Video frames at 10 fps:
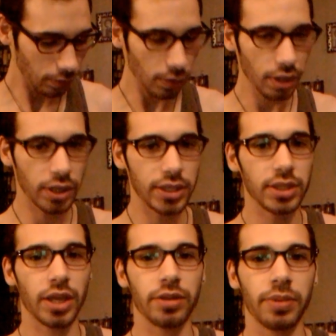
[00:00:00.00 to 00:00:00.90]
That's
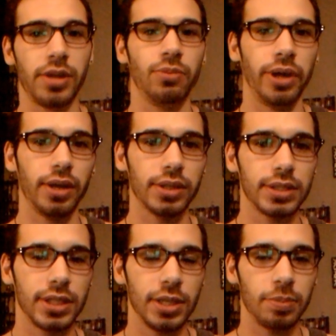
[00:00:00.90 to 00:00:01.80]
another main way to
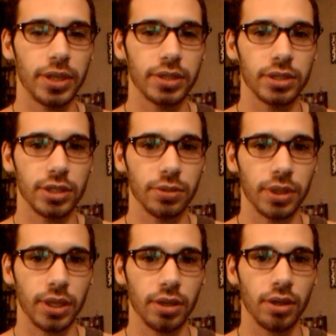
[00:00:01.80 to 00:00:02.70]
keep it to
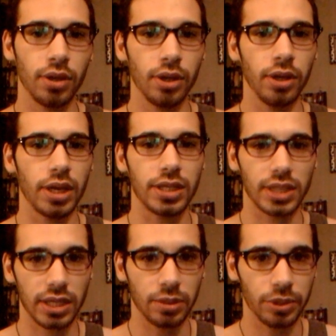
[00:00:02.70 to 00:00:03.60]
doing
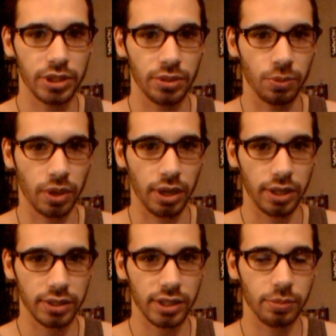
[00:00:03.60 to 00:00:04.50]
exactly what you want
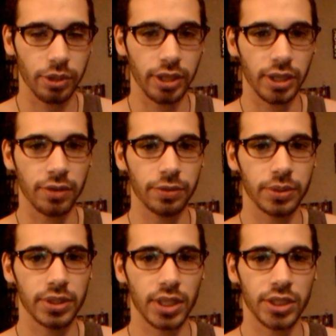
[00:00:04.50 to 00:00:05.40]
and to bring in the
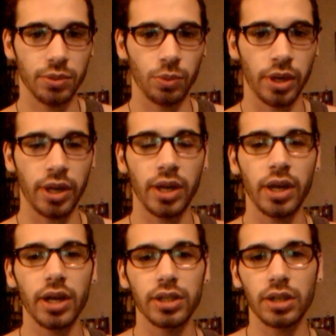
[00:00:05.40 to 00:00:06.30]
influences that you want.
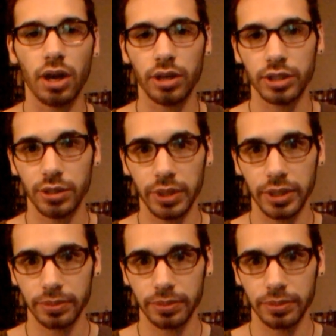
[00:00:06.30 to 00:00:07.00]
Talk to it.